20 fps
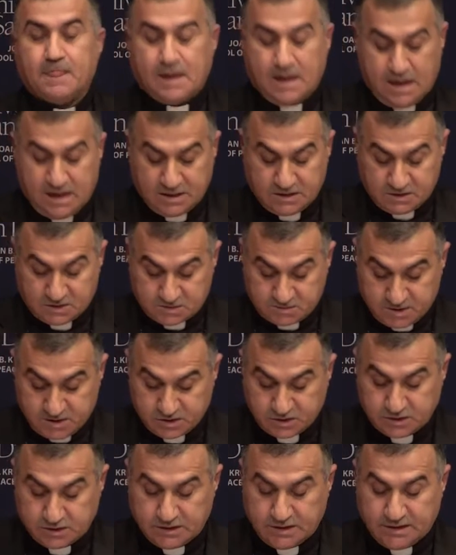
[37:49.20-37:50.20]
I
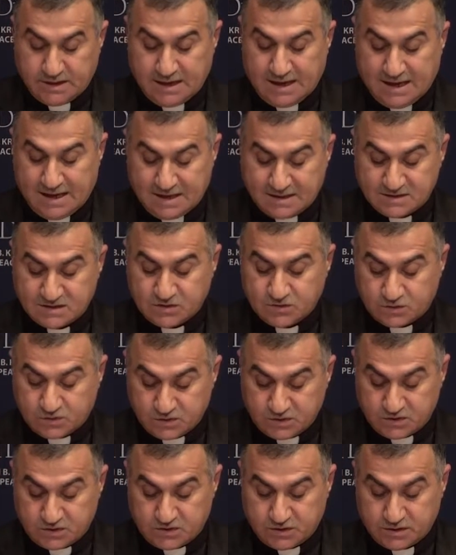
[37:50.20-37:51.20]
especially ask
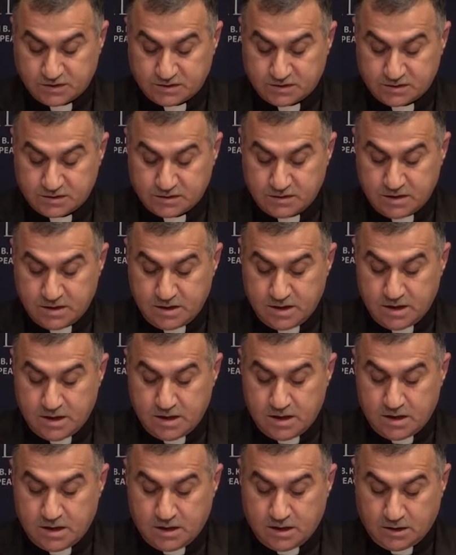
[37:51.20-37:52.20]
Christians
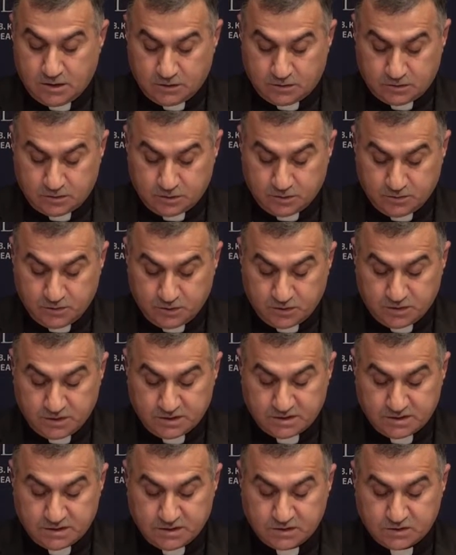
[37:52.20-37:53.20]
and
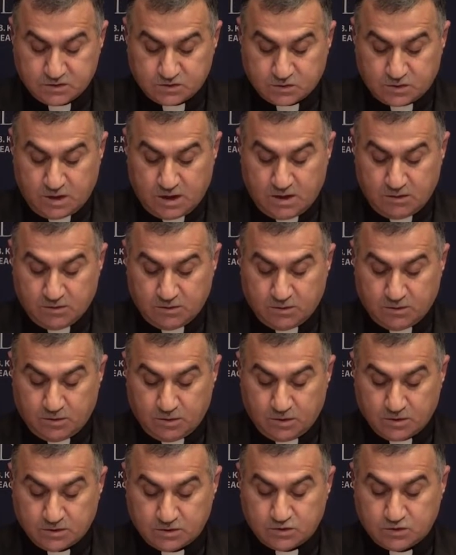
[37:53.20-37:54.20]
communities throughout the
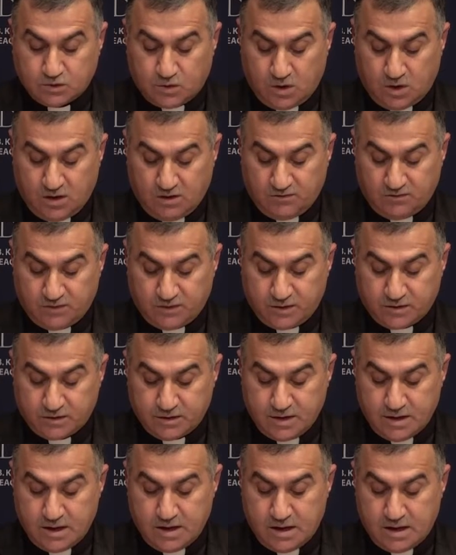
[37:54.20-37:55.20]
world to offer
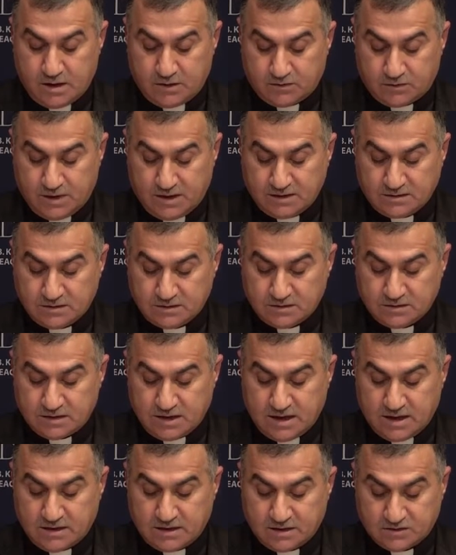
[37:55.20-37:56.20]
a rounded
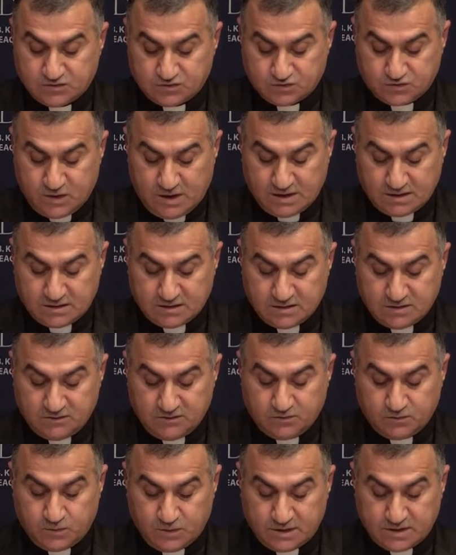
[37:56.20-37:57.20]
and attractive
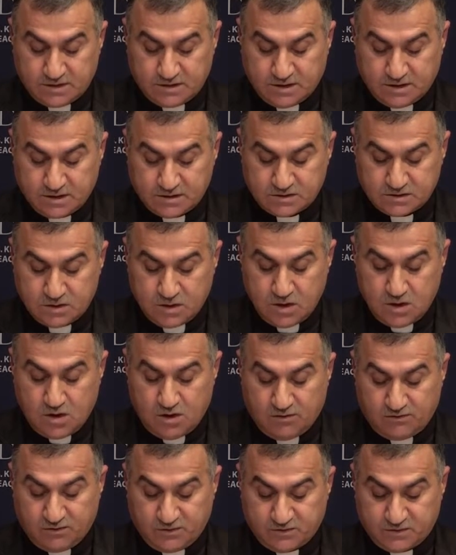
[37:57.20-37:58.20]
witness
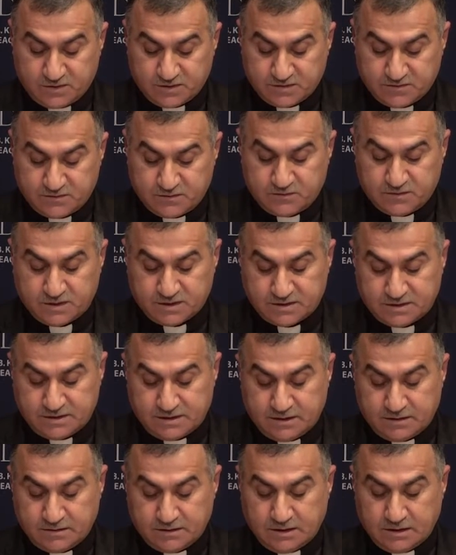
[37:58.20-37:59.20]
of a
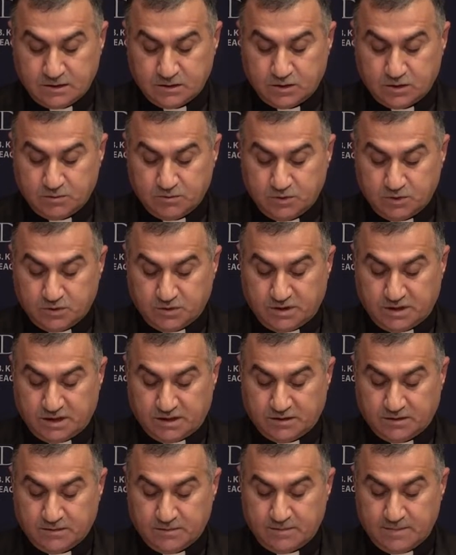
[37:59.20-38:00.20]
fraternal
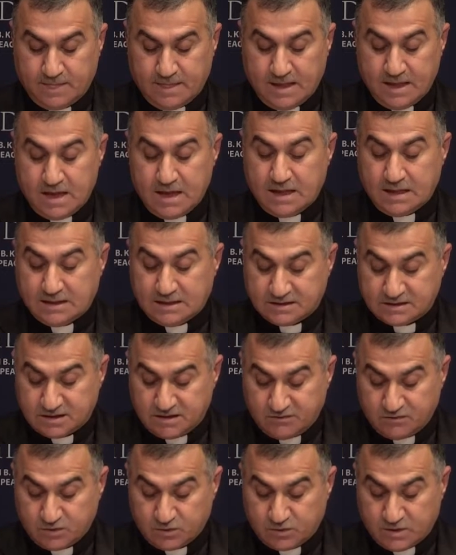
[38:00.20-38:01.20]
communion. Let
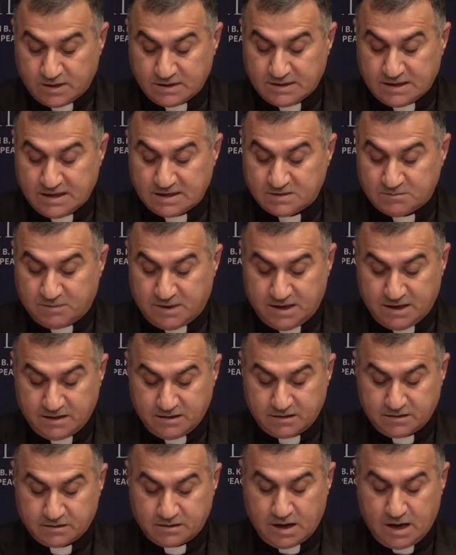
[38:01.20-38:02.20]
everyone
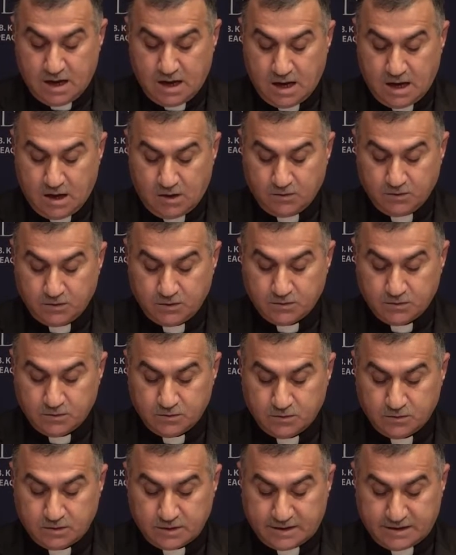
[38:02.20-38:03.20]
admire how you
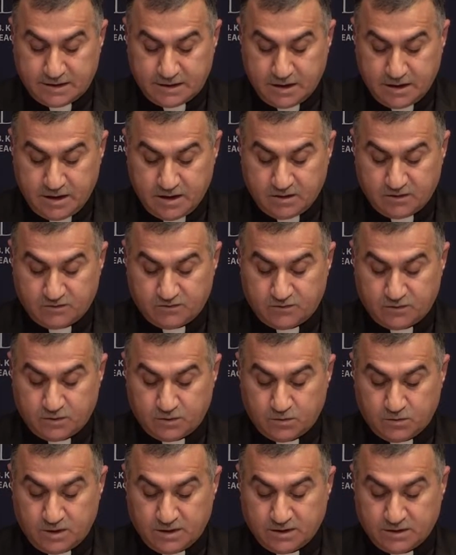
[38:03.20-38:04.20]
care for
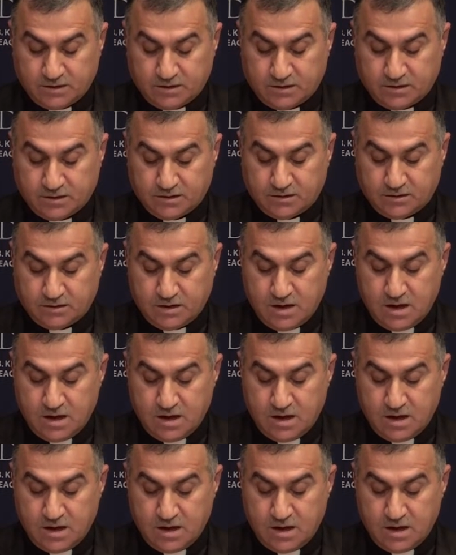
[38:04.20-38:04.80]
one another